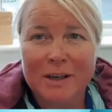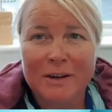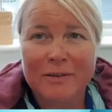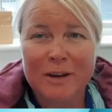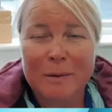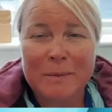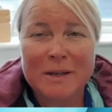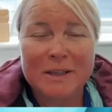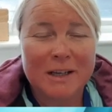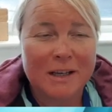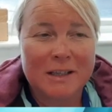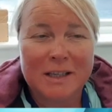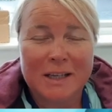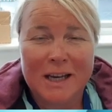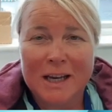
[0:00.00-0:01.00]
I've come
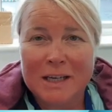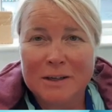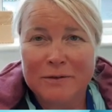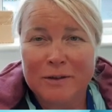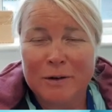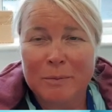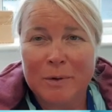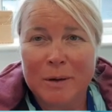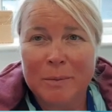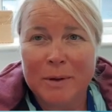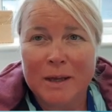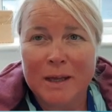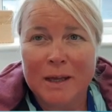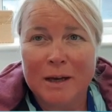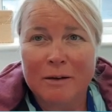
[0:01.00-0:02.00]
inside today to film my
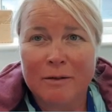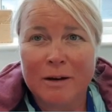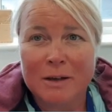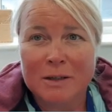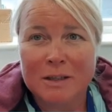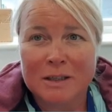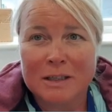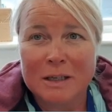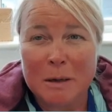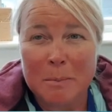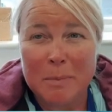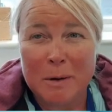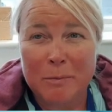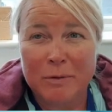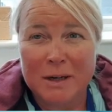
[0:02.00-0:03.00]
PE heroes because it's
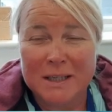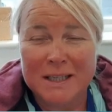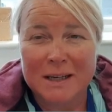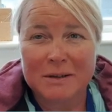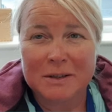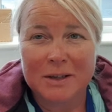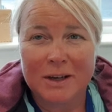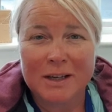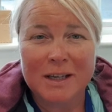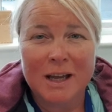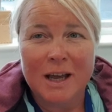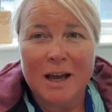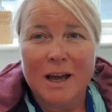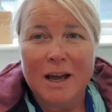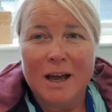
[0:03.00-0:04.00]
a bit breezy outside.
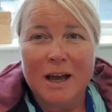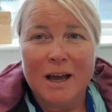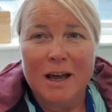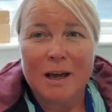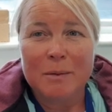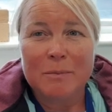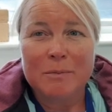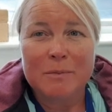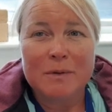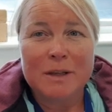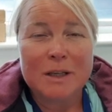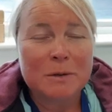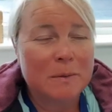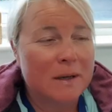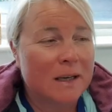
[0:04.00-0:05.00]

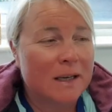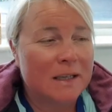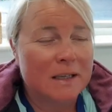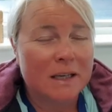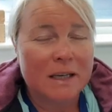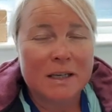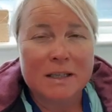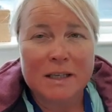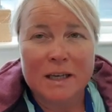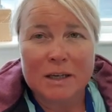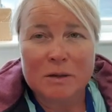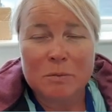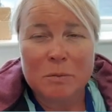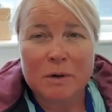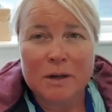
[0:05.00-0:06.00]
This week it's Key
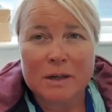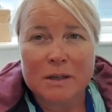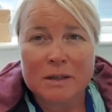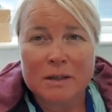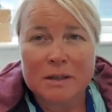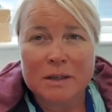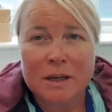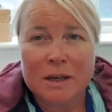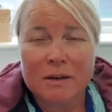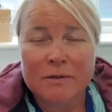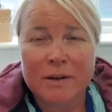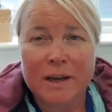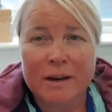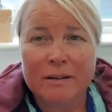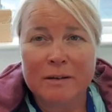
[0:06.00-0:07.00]
Stage 1's turn
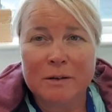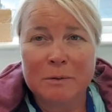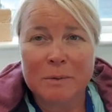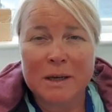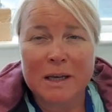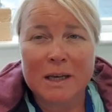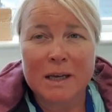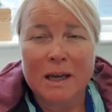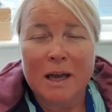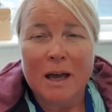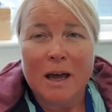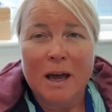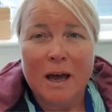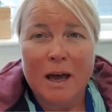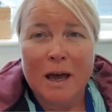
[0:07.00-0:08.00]
for Hero of the Week,
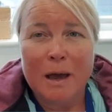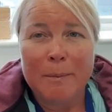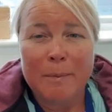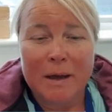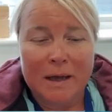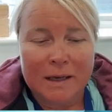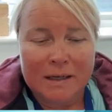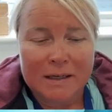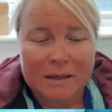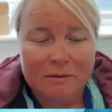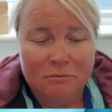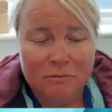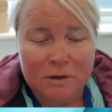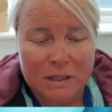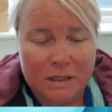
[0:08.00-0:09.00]
and it's a
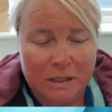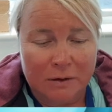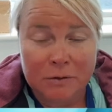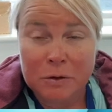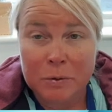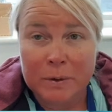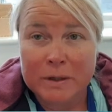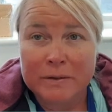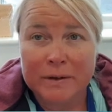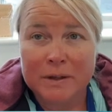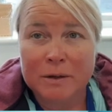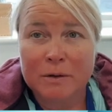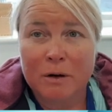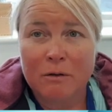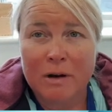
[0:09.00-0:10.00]
really tough choice. We've had
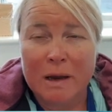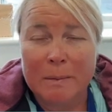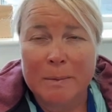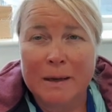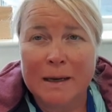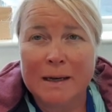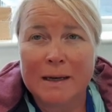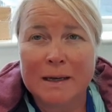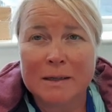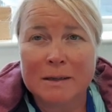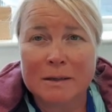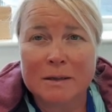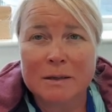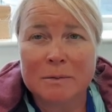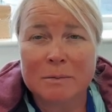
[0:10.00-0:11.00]
some great PE
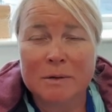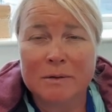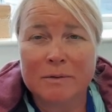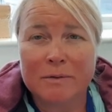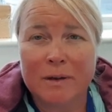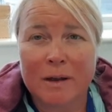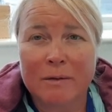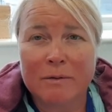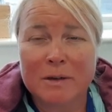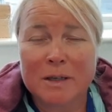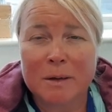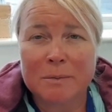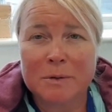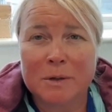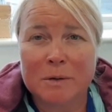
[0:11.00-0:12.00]
lessons with
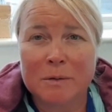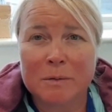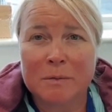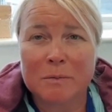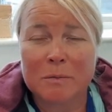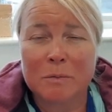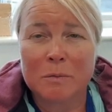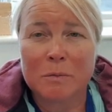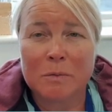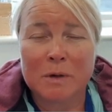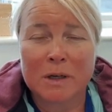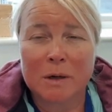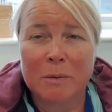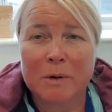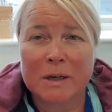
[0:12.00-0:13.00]
reception
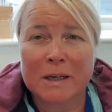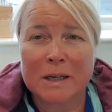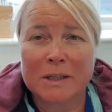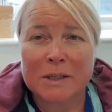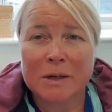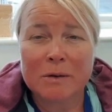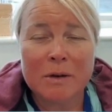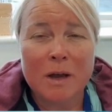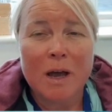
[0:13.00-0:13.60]
year 1, year 2,